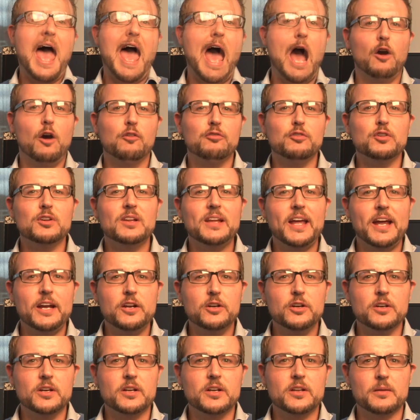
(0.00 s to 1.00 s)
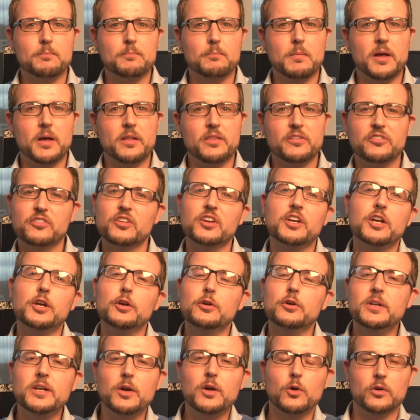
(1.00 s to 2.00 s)
However, later in the month,
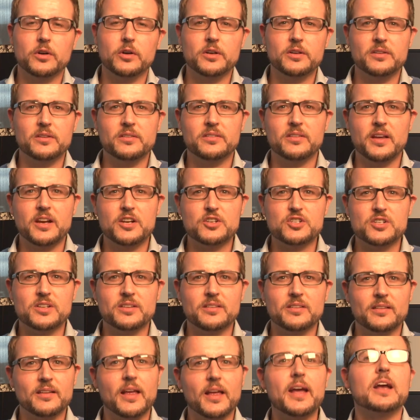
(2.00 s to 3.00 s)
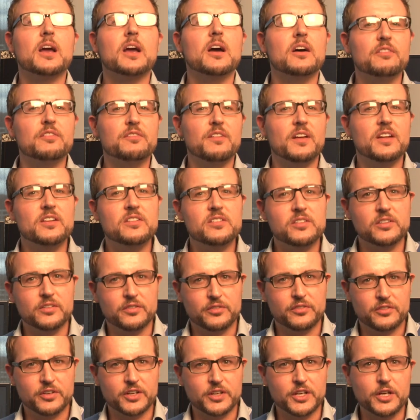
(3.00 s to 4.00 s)
security organizations like
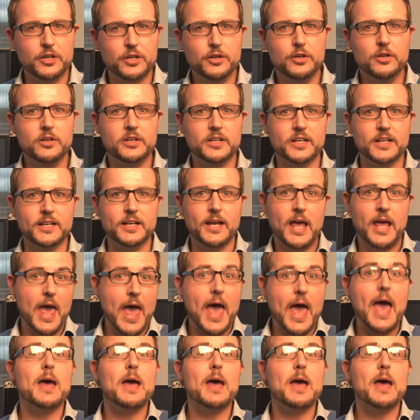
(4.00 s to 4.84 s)
Offensive Security